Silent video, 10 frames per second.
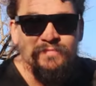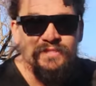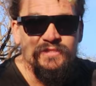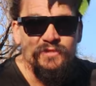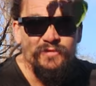
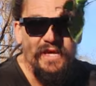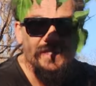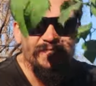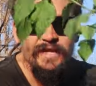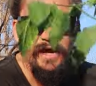So
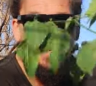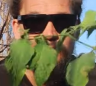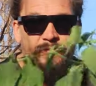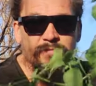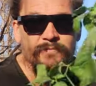that's
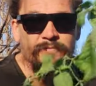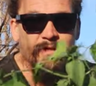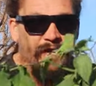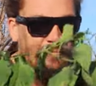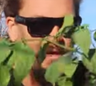how
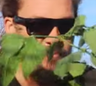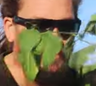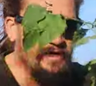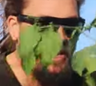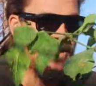I'm able
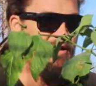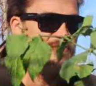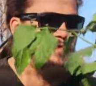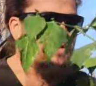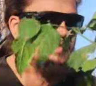to
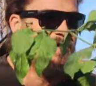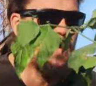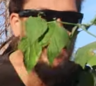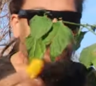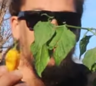have this
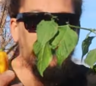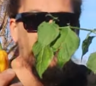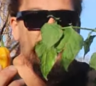happen.